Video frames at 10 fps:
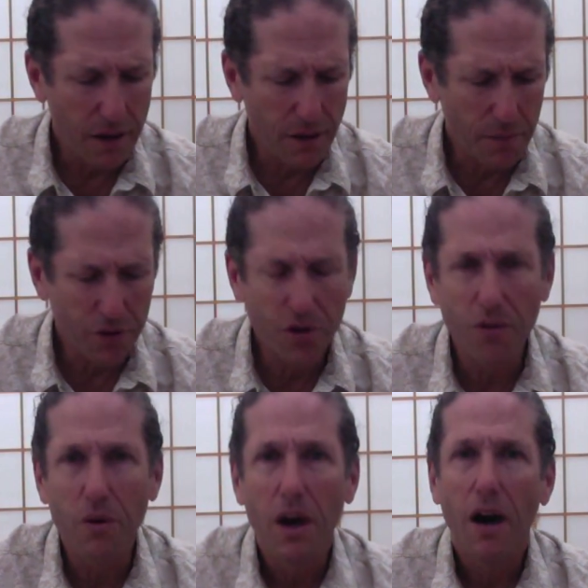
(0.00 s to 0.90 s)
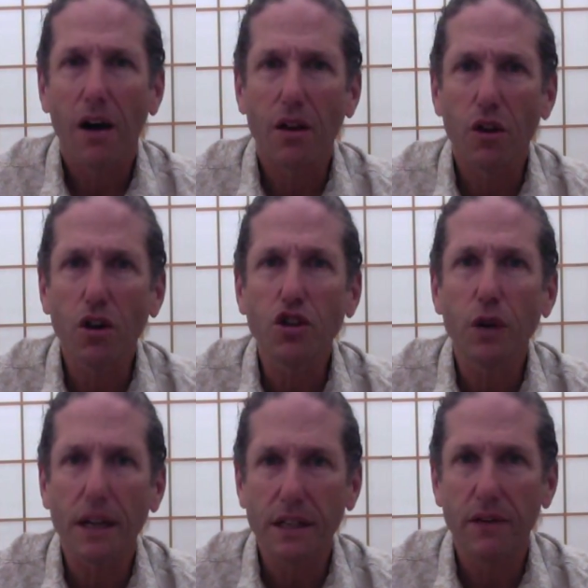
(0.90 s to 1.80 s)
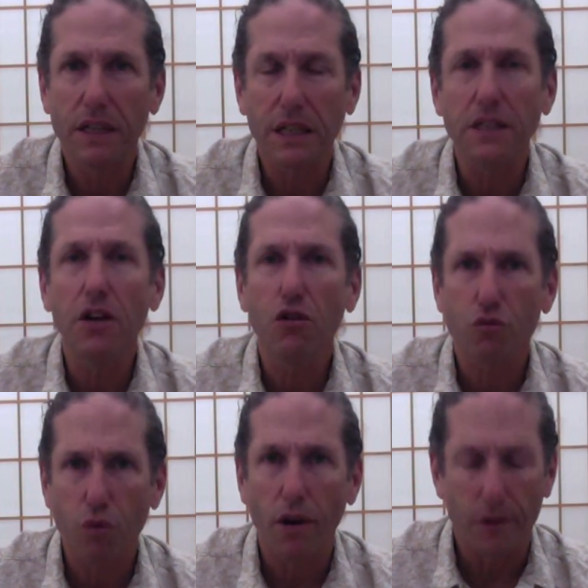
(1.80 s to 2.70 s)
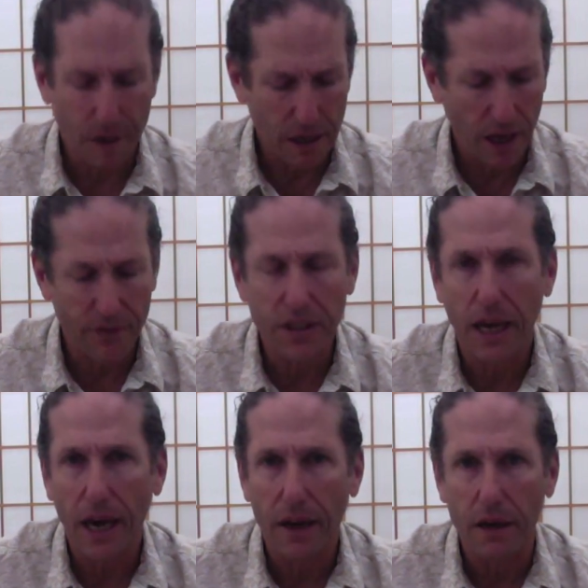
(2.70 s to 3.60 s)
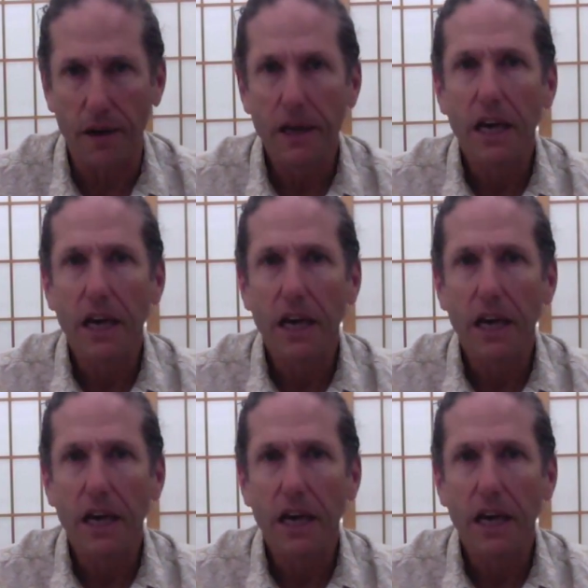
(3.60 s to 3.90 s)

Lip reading: Number 2, look at your activities. Let's say you're a runner and you have sciatica.